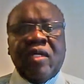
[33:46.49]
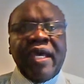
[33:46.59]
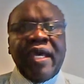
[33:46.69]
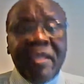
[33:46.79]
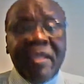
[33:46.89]

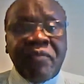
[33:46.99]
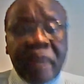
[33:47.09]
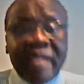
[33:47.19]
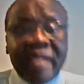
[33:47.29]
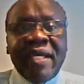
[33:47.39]
If
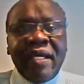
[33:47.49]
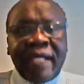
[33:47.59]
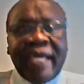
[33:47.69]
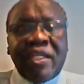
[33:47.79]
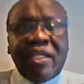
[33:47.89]
we
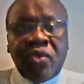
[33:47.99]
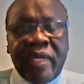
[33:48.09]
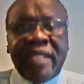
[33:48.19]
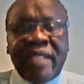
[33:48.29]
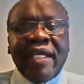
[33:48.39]
can do it,